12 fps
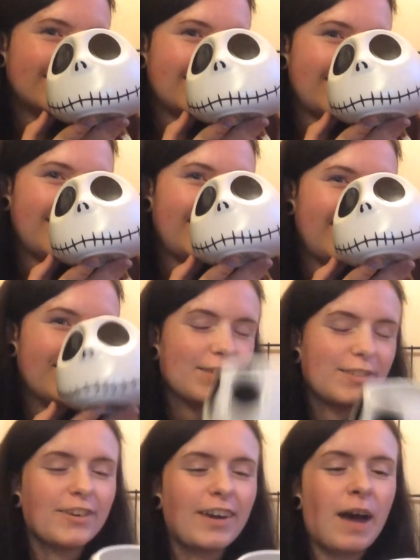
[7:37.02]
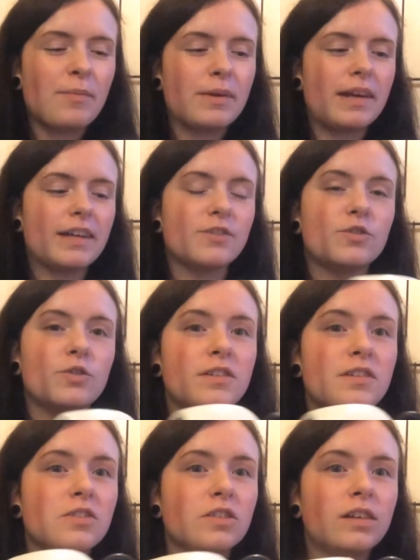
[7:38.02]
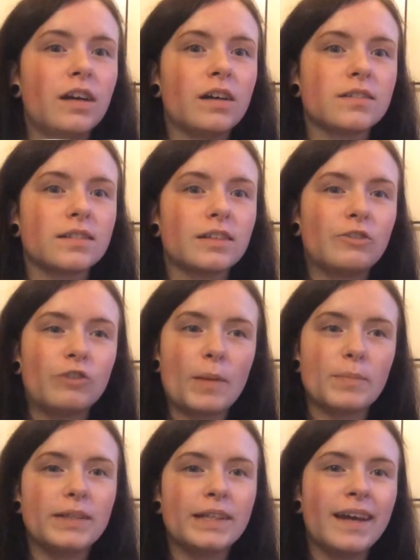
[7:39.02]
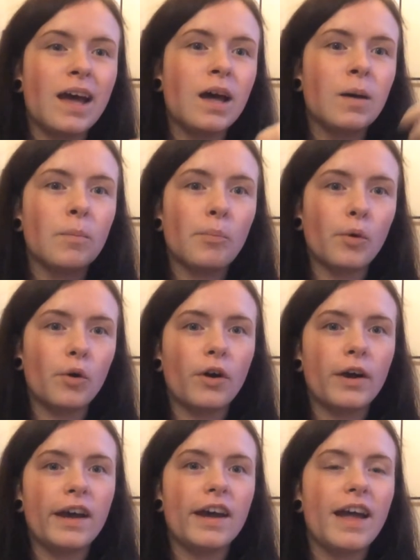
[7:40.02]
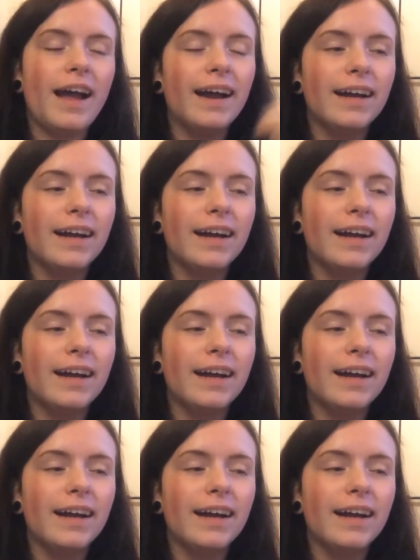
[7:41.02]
I'm so happy. As soon as I saw it, I grabbed it, bought it.